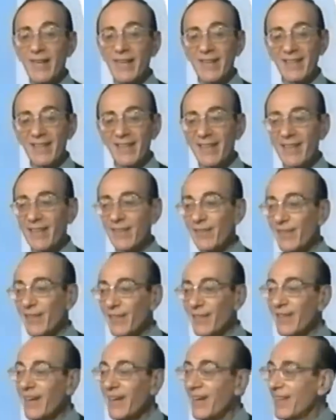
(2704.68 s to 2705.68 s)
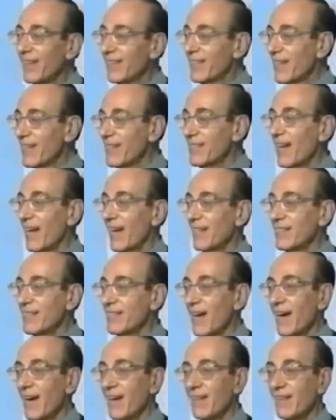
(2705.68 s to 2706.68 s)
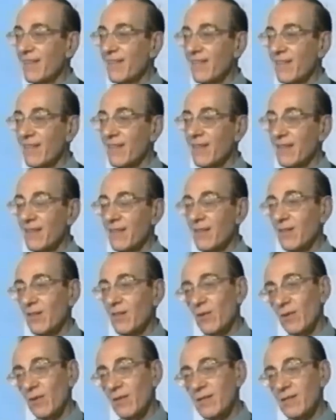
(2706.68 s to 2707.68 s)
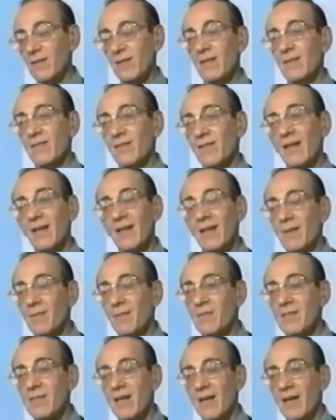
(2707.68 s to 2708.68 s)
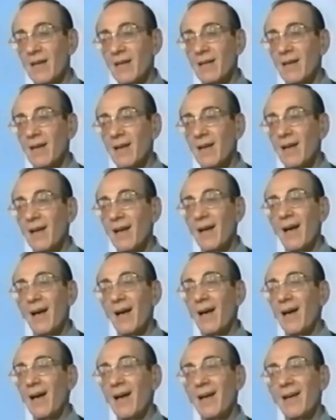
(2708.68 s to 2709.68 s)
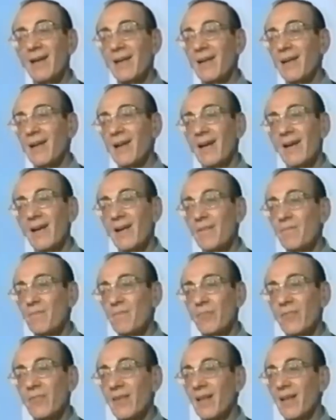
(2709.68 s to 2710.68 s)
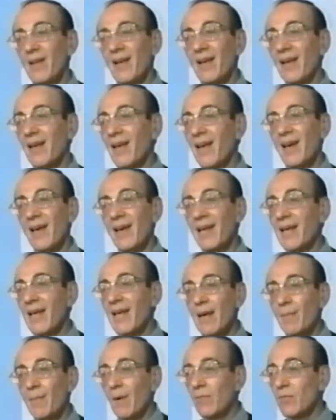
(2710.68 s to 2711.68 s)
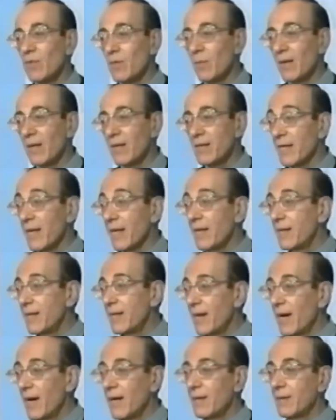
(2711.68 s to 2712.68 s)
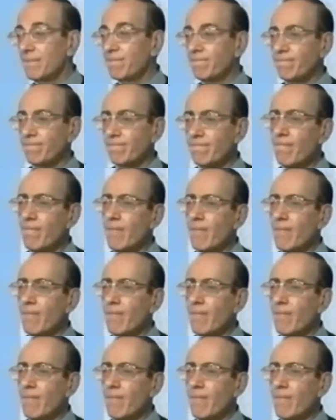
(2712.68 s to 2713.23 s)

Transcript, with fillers: neatly in a row, just outside of the, the doors when he comes down. And um, again, he came up to me, he said, um,